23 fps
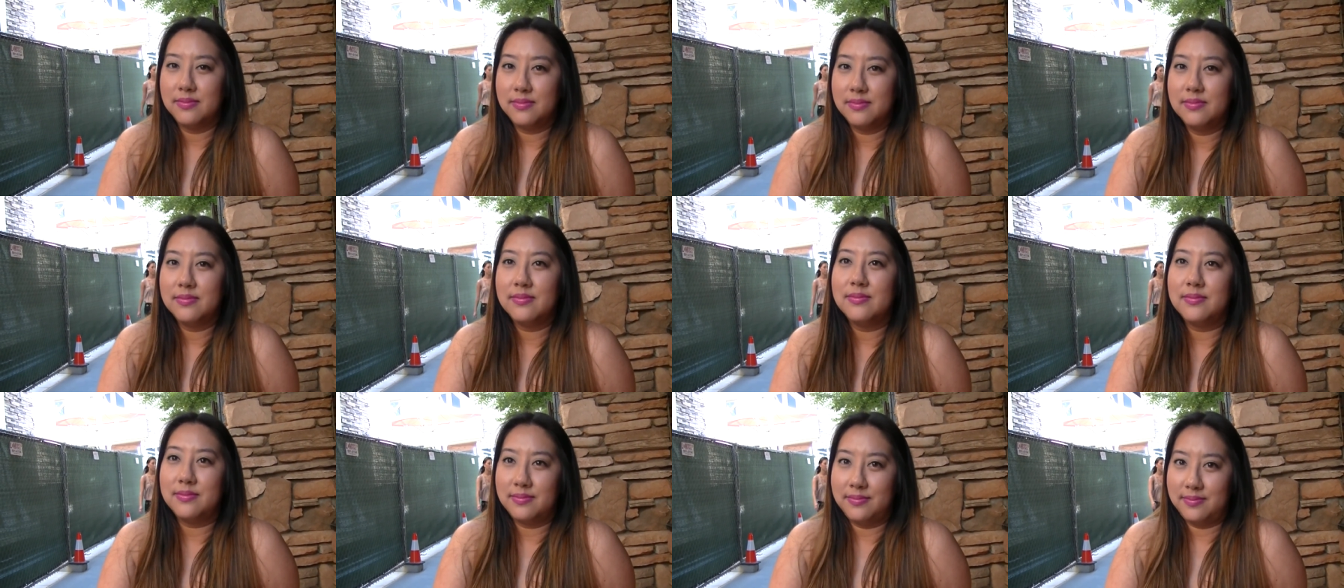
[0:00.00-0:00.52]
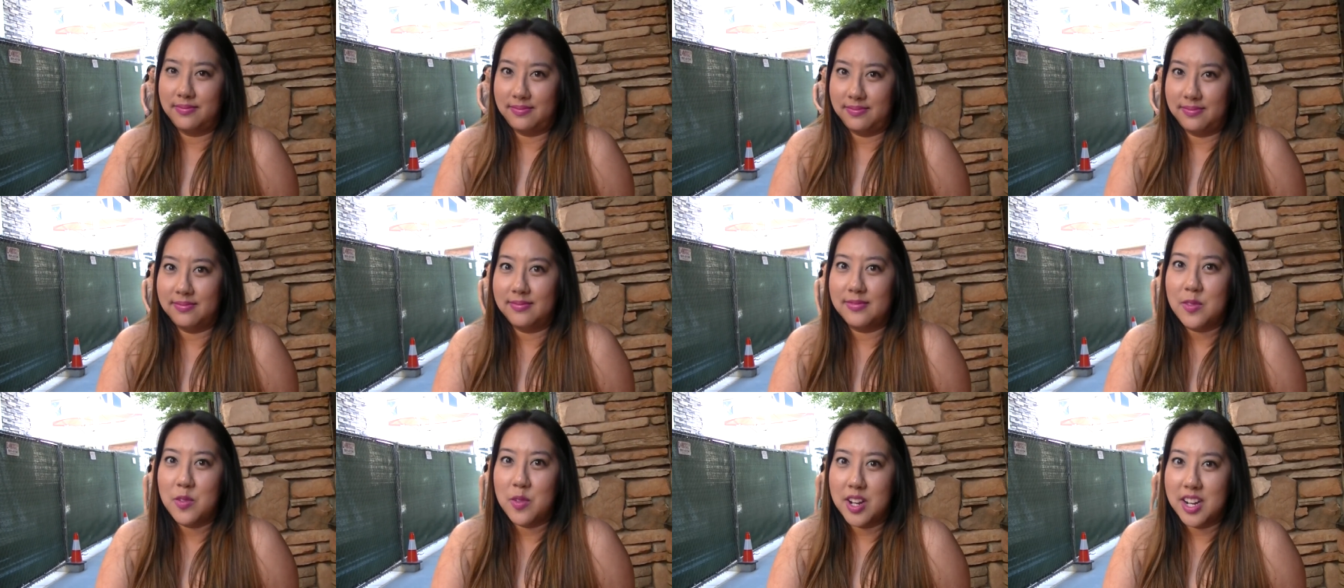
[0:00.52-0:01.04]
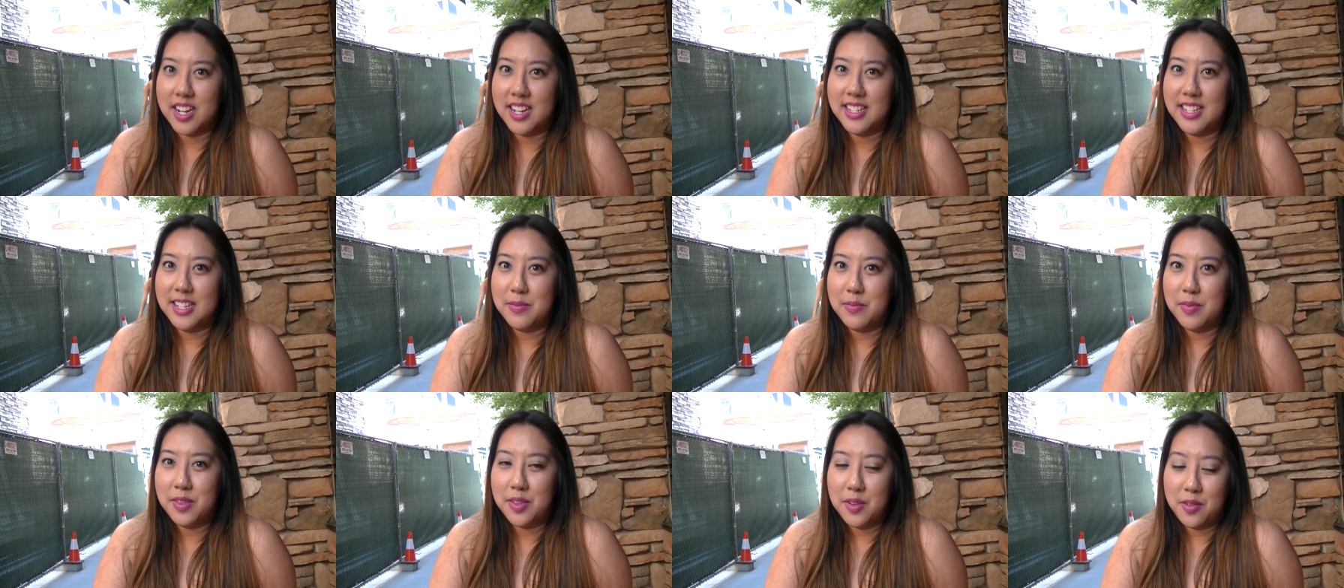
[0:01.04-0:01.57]
So we're gonna
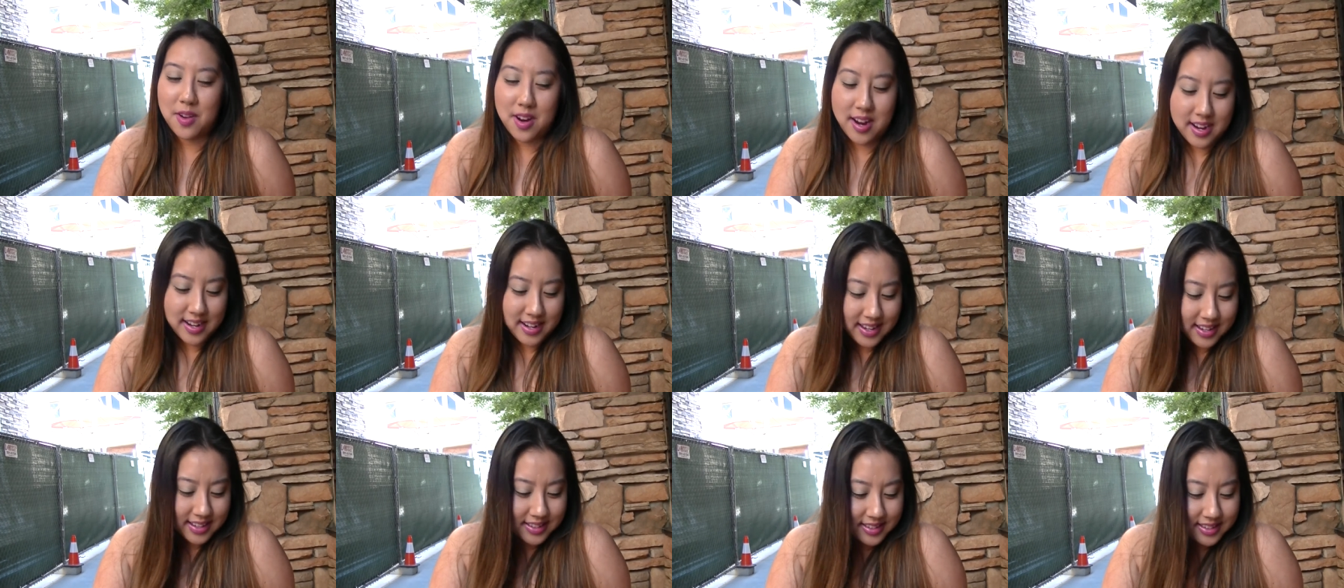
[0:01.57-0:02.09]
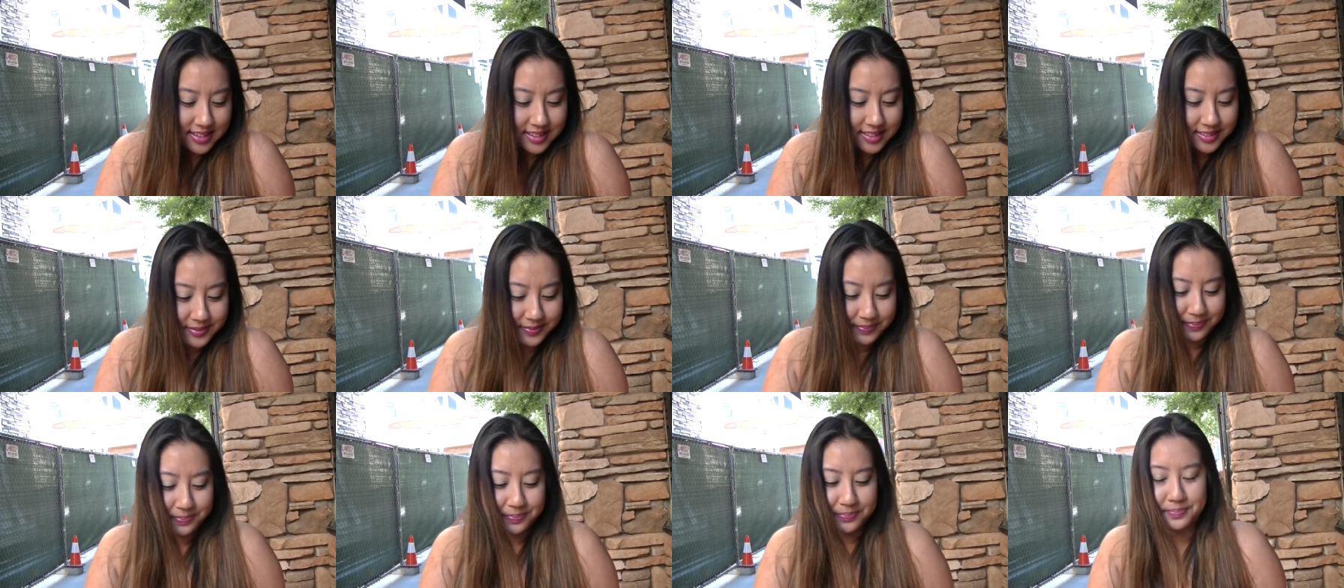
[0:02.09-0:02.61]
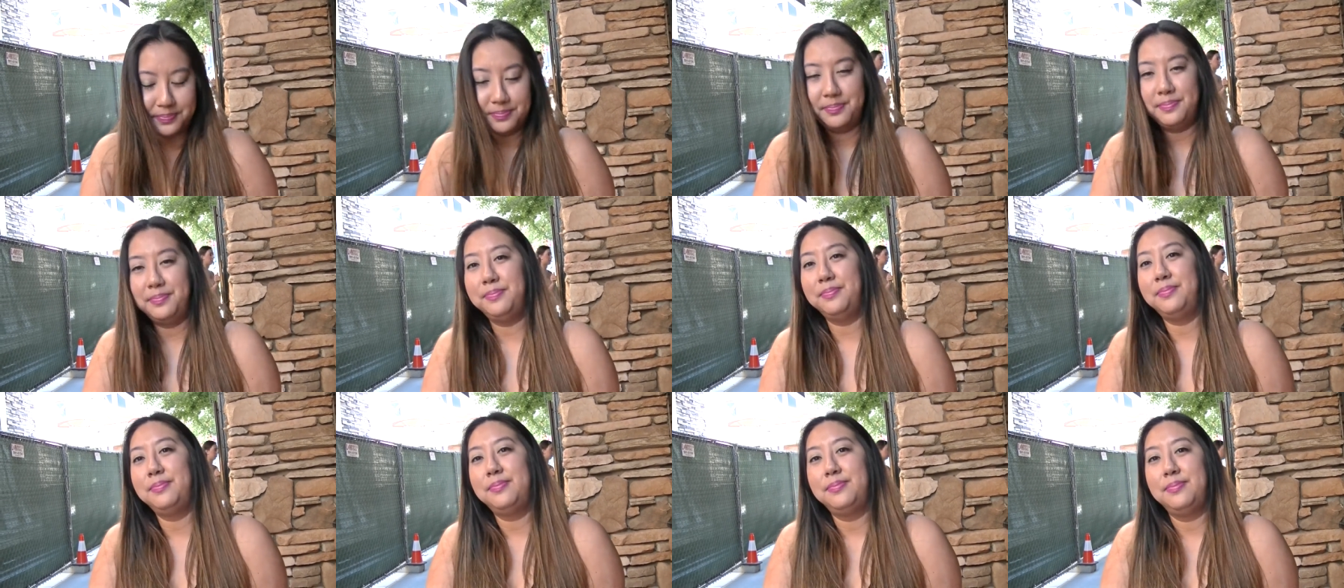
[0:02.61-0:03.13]
dip with the grannies. Pits and dip.
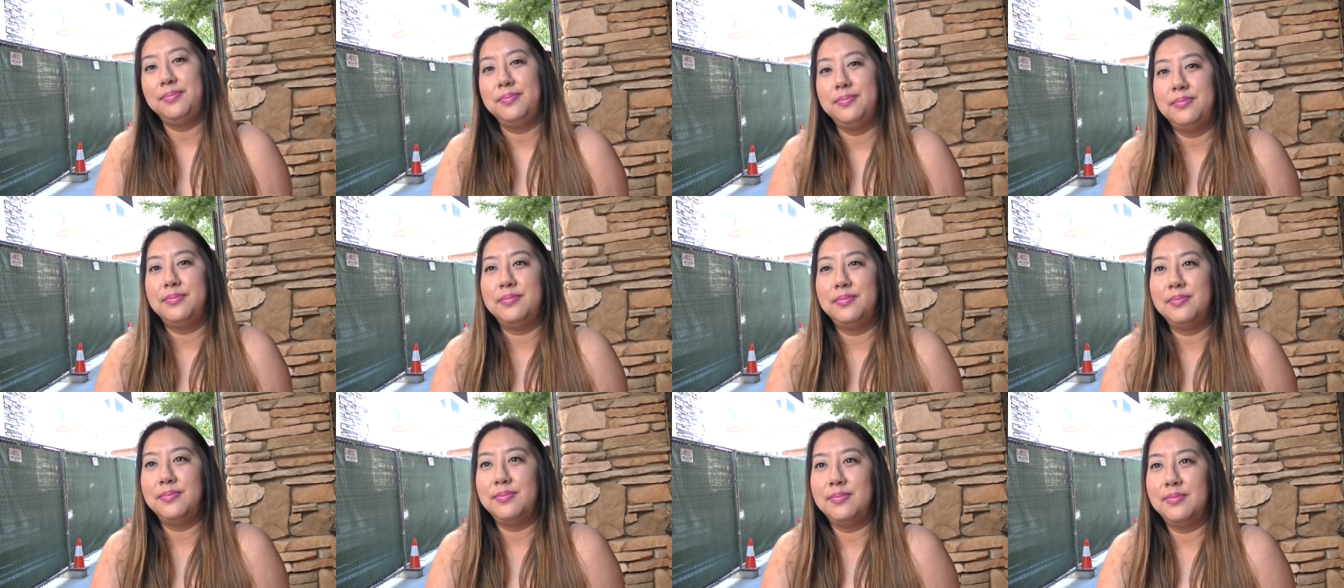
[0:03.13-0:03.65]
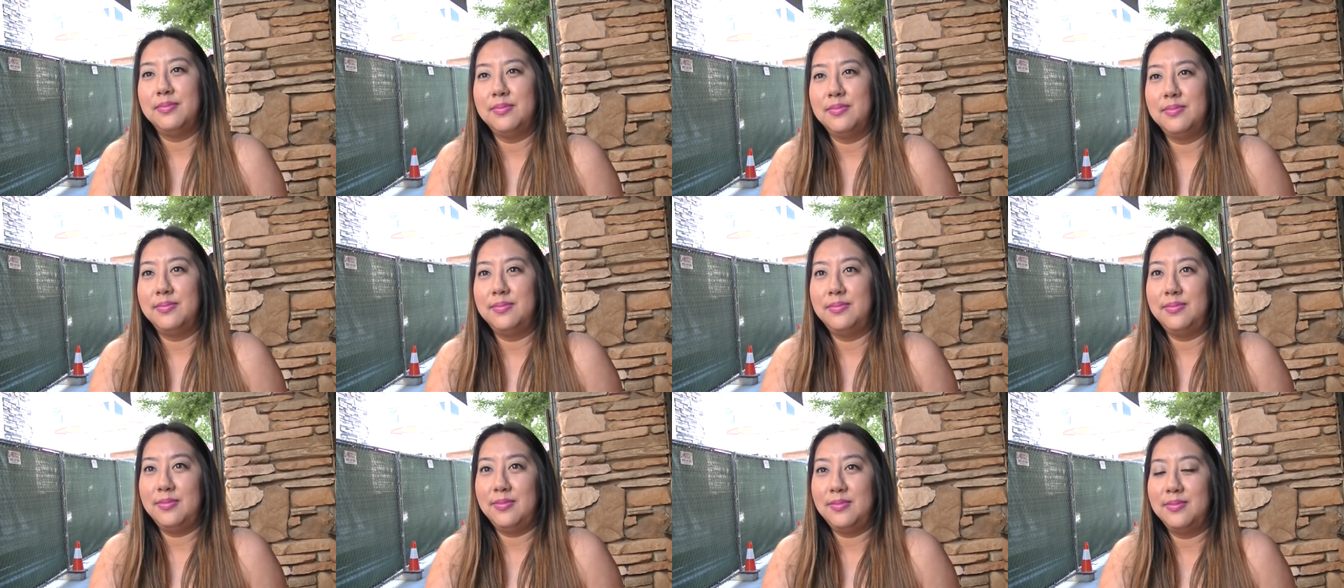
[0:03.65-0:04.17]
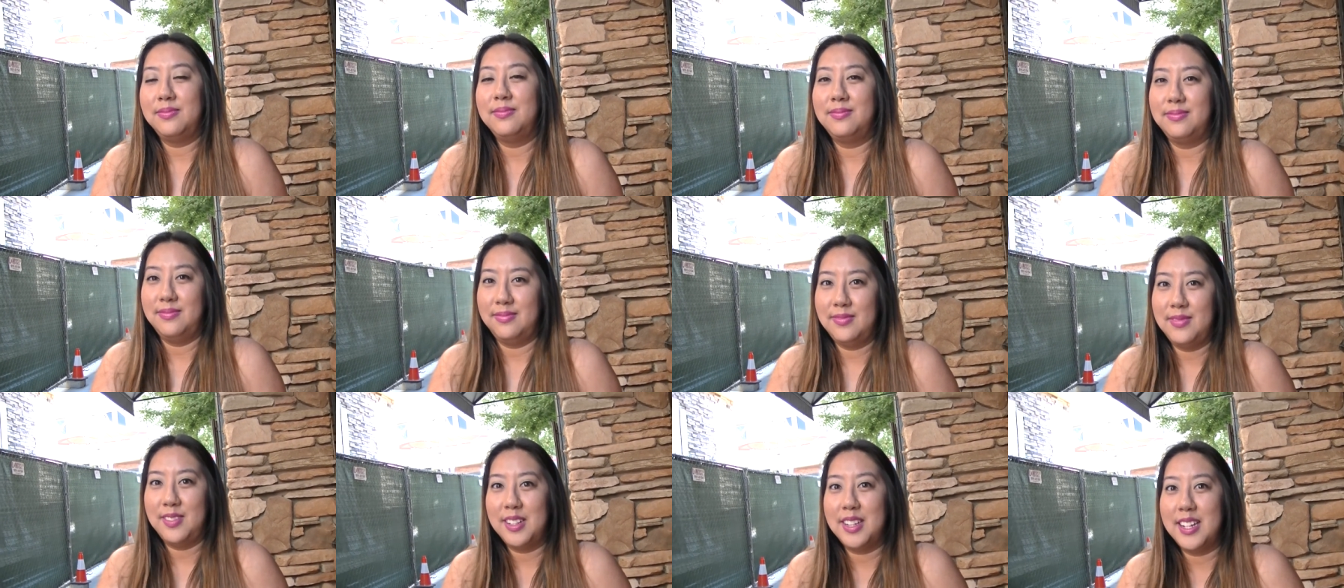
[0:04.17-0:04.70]
Okay.
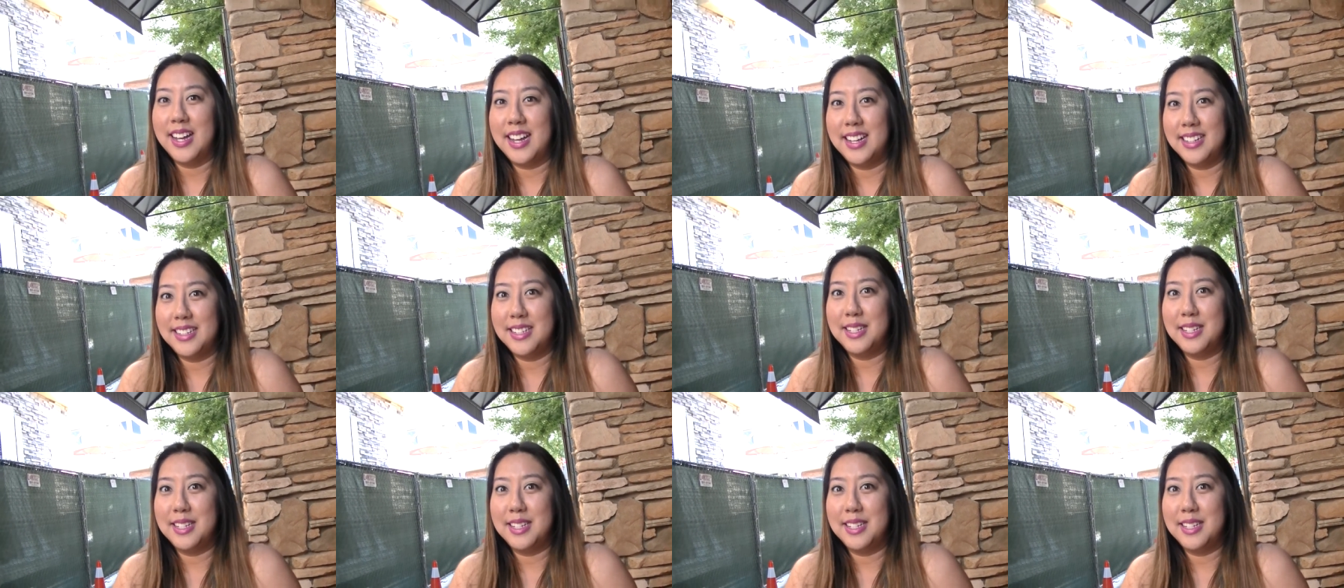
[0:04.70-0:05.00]
when I